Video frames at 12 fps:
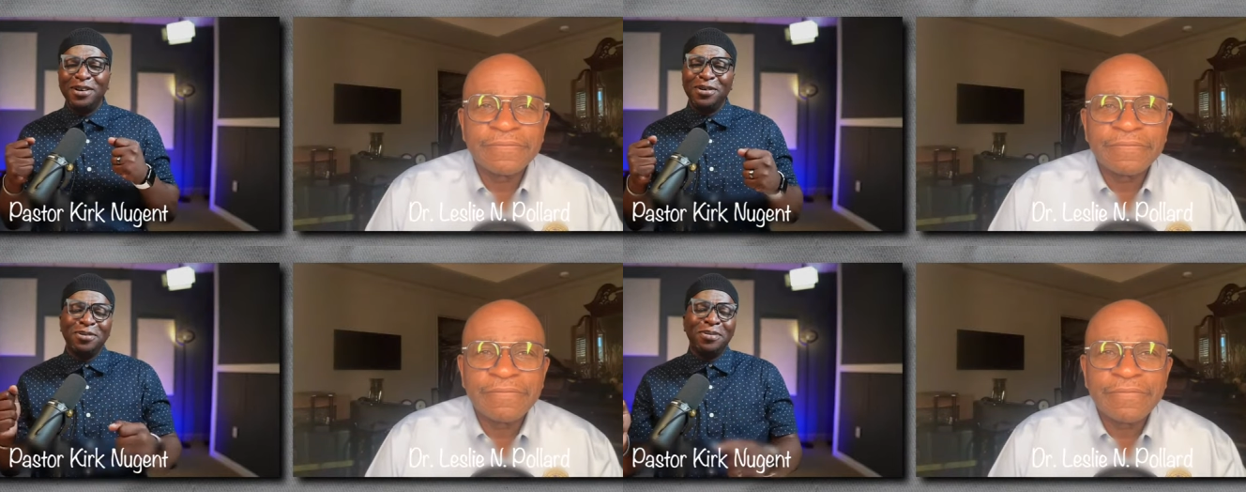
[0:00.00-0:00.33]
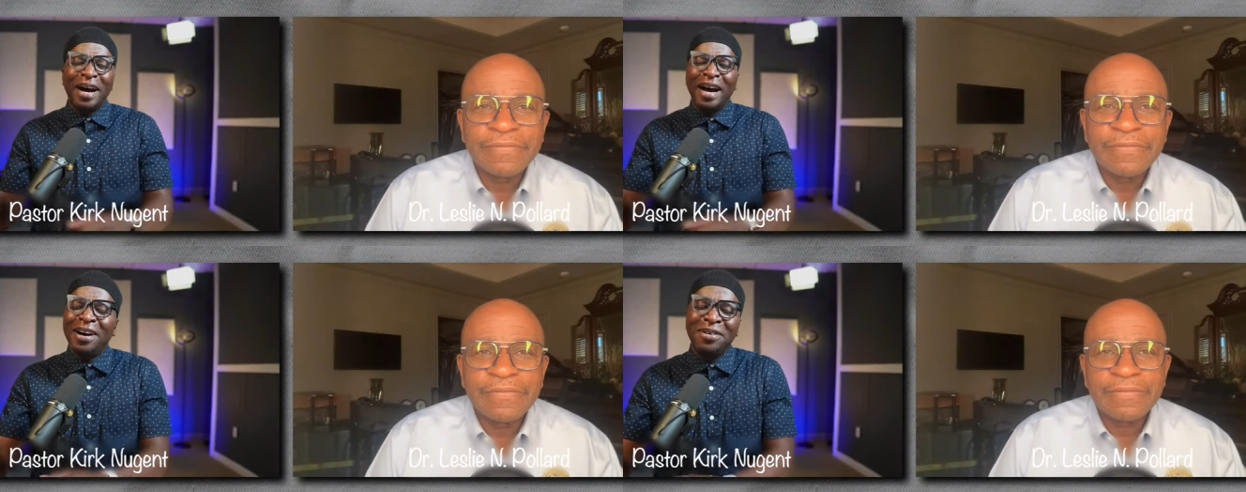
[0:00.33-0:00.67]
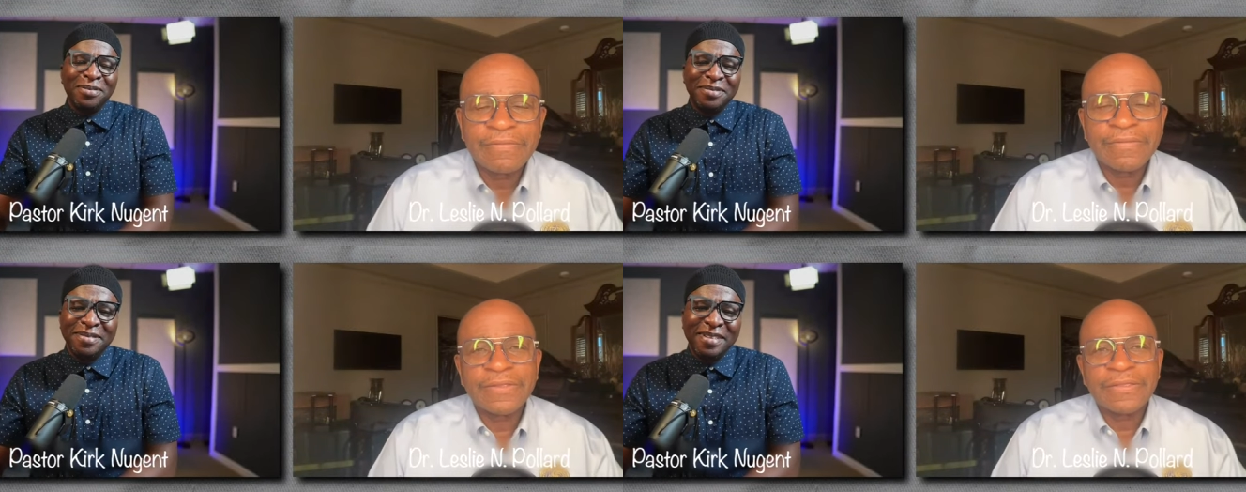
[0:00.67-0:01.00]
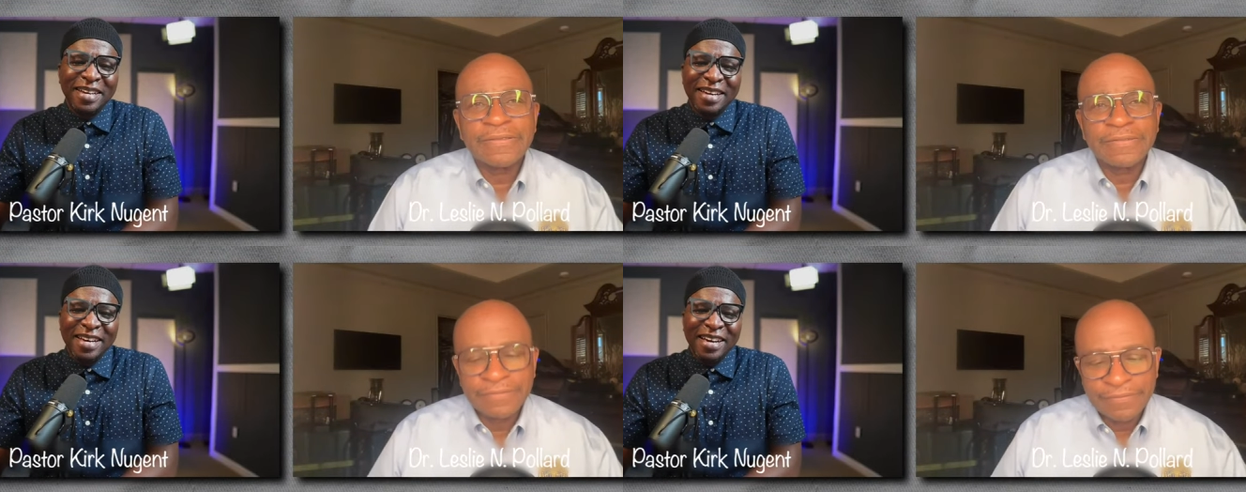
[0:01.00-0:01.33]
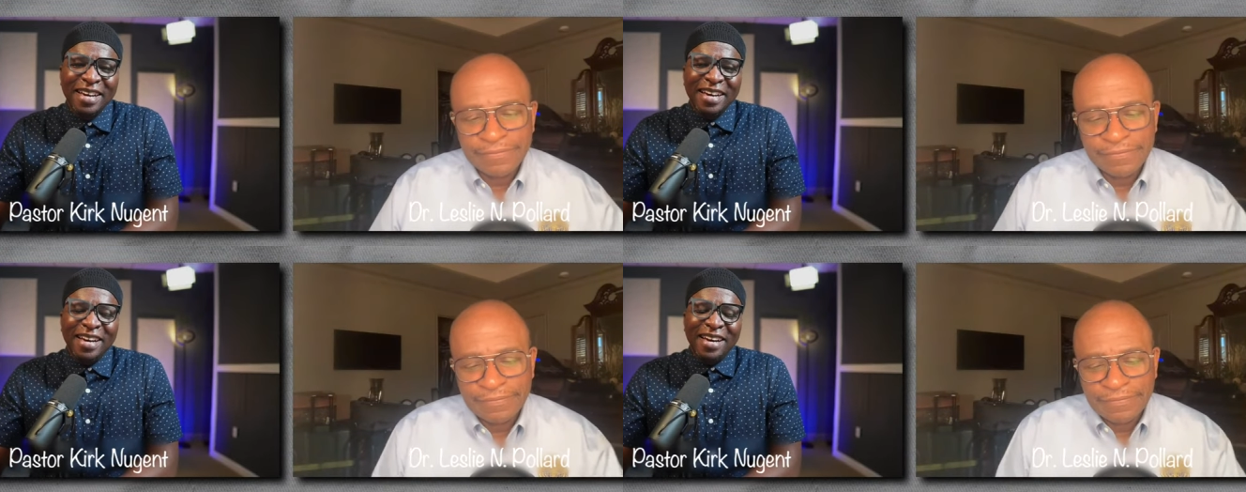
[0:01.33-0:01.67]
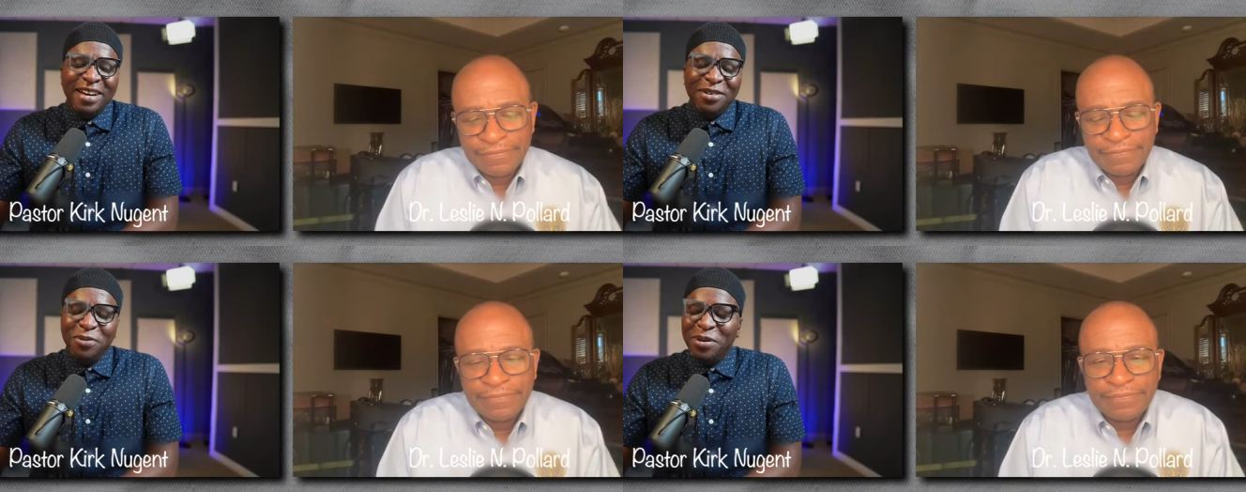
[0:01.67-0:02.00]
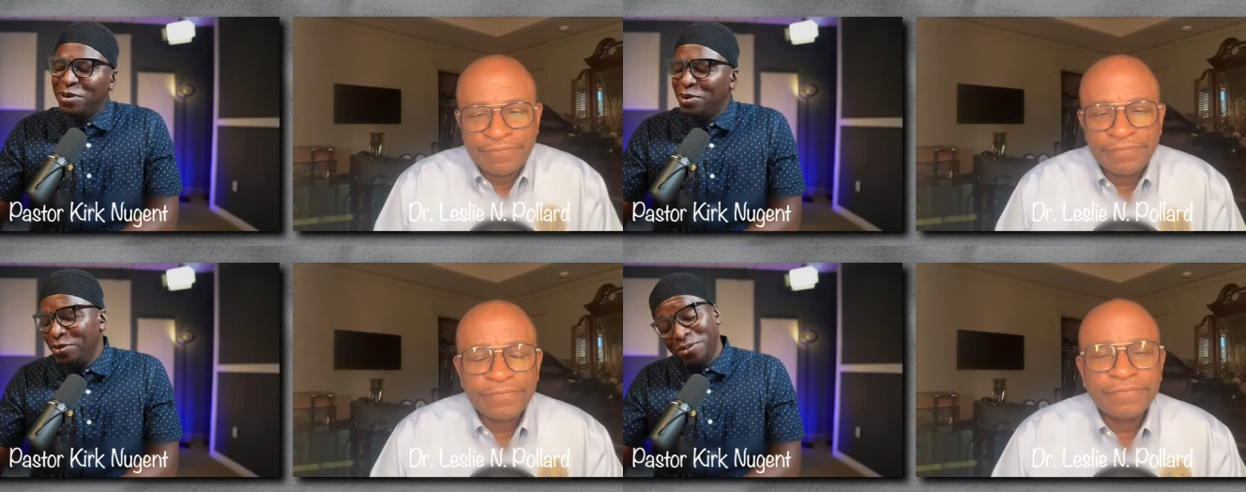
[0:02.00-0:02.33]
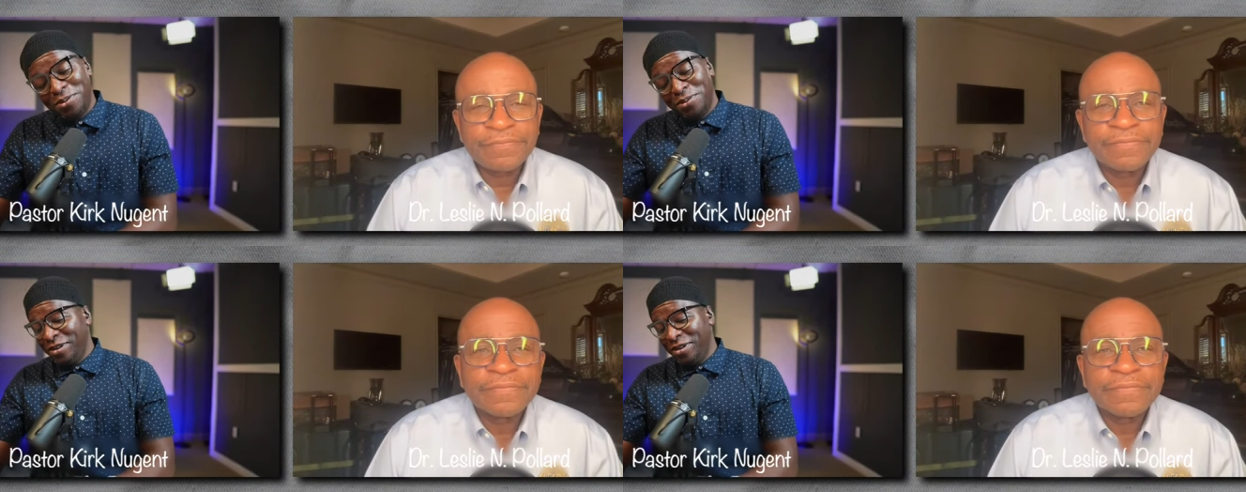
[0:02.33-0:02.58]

Speaker 1: Oh, wow. Whew,